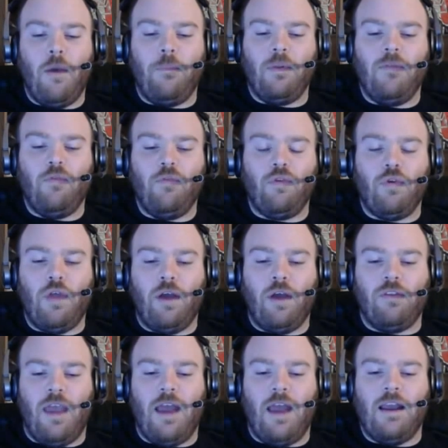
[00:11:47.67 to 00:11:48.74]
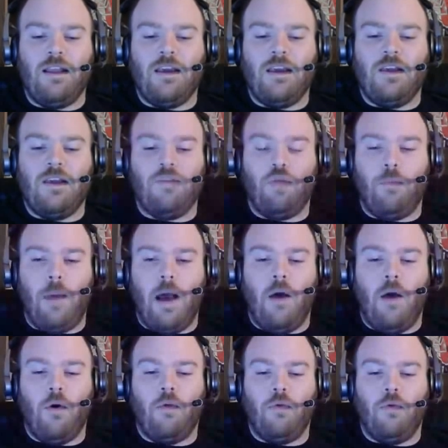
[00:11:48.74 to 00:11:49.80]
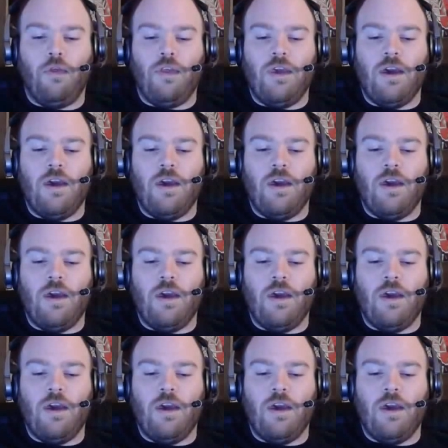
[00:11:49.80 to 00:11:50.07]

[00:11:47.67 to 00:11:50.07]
I believe it was 2010, he teased with the power with